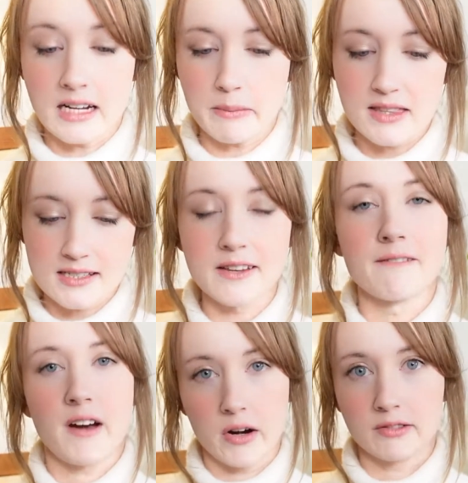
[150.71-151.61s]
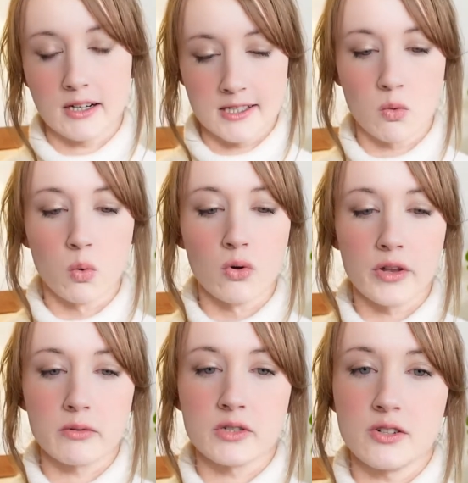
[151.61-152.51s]
I mean, this is a very rustic wool
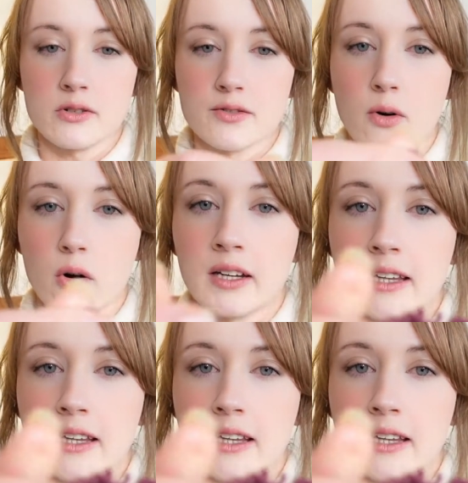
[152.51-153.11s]
that was used for it.